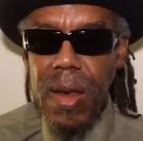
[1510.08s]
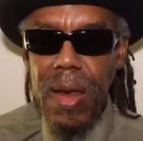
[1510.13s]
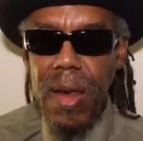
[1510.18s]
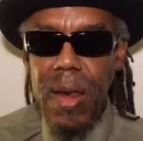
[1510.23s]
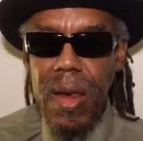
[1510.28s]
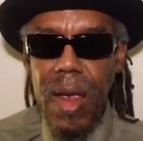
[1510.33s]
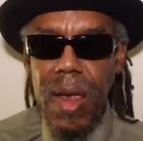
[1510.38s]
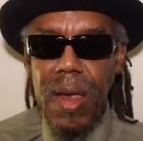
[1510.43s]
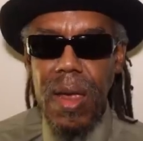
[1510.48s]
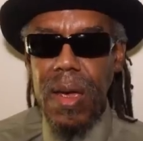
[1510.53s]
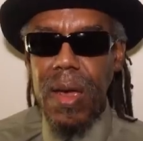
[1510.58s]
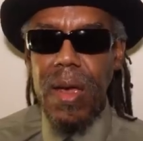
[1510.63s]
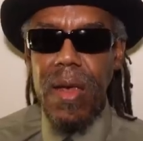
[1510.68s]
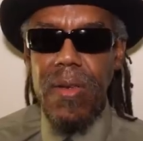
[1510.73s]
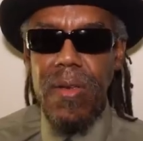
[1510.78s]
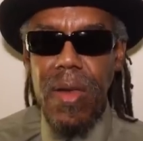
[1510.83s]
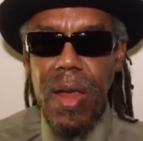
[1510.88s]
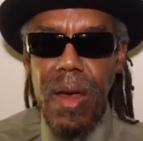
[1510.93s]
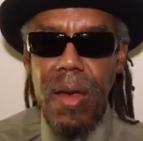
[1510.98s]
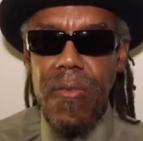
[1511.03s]
and getting their
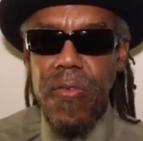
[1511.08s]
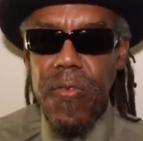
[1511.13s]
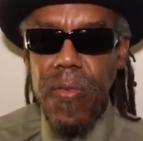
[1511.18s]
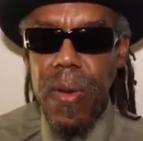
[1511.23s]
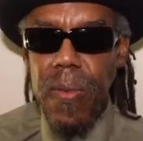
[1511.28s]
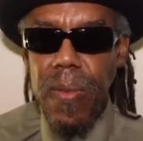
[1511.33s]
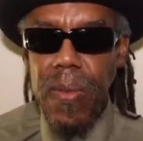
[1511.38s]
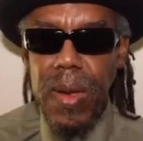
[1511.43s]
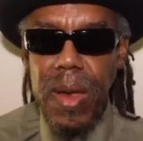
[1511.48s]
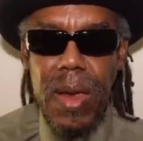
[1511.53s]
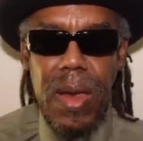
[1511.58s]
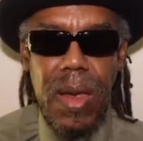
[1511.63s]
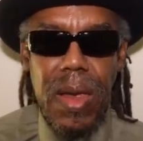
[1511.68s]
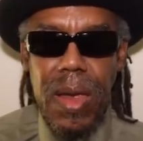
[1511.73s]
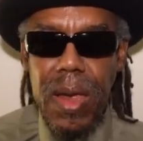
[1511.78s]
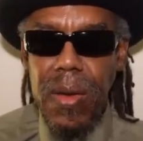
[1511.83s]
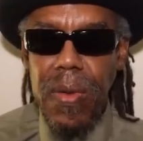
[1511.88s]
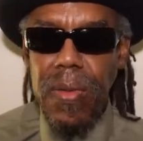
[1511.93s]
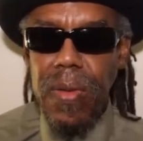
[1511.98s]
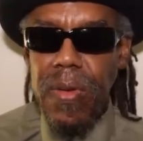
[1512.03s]
guns taken from them and
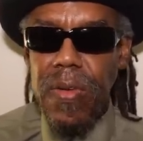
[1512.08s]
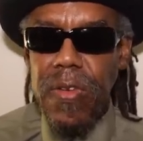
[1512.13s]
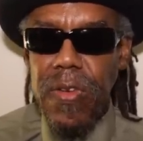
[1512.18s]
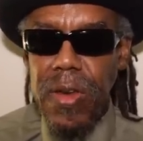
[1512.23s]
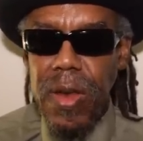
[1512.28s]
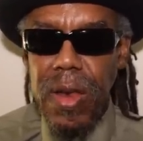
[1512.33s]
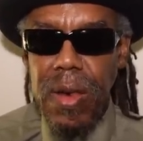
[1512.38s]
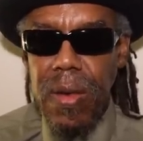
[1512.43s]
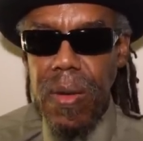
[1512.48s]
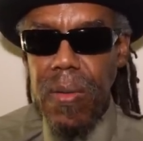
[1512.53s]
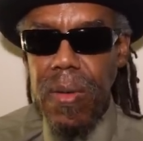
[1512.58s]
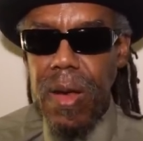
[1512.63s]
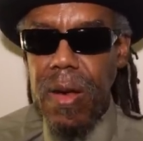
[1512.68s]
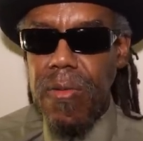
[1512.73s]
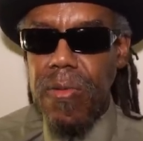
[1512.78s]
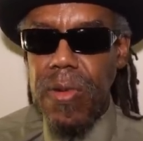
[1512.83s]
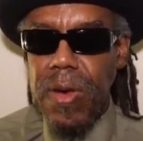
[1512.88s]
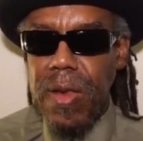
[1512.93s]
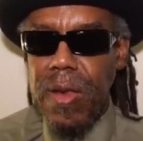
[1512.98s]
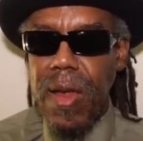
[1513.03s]
get killed and shit and don't
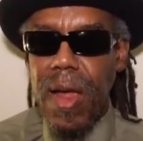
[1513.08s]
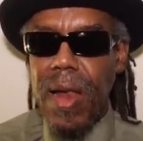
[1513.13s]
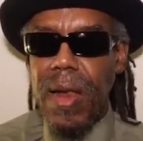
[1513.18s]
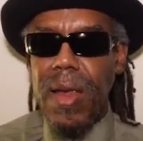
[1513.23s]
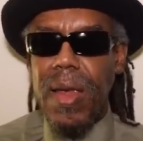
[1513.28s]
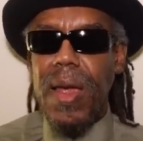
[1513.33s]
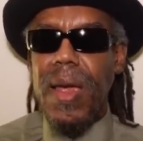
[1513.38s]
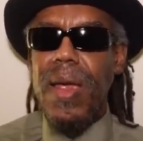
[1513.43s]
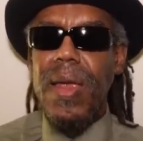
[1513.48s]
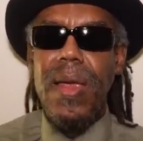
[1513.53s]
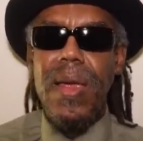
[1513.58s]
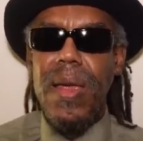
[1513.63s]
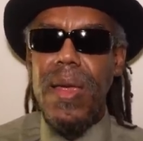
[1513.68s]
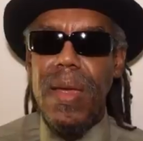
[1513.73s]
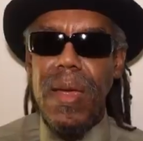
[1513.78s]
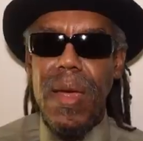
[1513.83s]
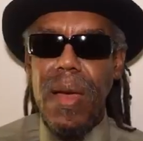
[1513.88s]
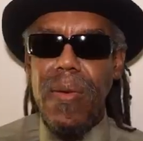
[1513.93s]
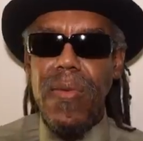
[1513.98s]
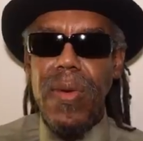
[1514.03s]
never retaliate.
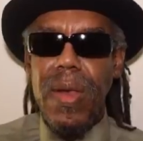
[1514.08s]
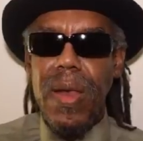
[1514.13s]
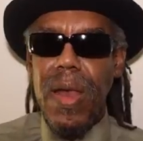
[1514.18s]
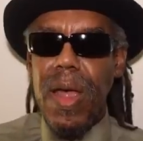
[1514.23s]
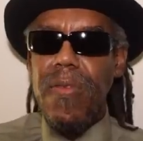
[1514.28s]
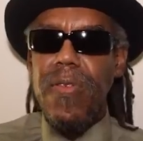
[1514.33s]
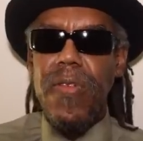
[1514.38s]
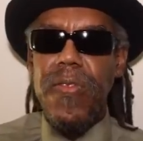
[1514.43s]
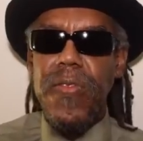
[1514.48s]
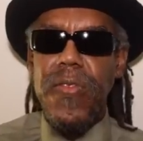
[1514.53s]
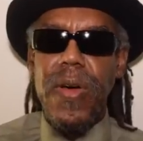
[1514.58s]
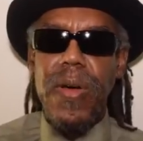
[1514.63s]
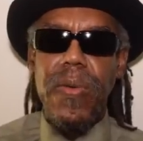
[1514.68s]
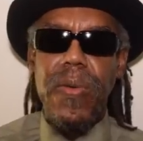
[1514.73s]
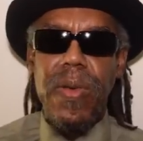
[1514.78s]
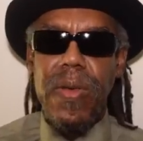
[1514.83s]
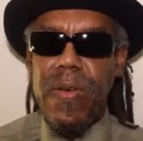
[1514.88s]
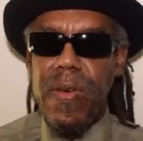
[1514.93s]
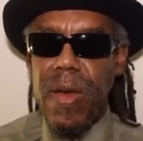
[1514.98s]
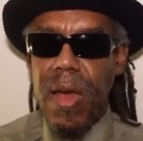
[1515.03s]
I would never
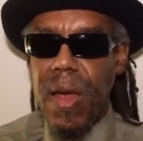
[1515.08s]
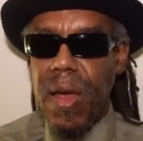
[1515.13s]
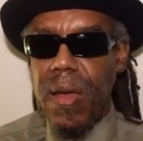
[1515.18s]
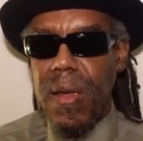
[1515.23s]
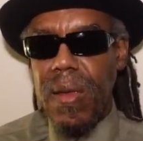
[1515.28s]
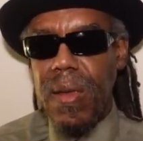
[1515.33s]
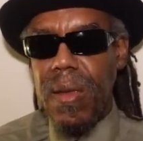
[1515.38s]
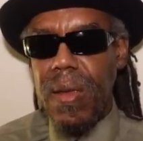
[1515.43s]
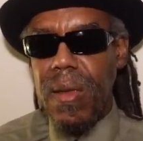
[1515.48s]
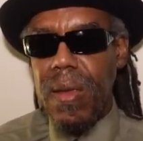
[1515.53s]
fuck with y'all.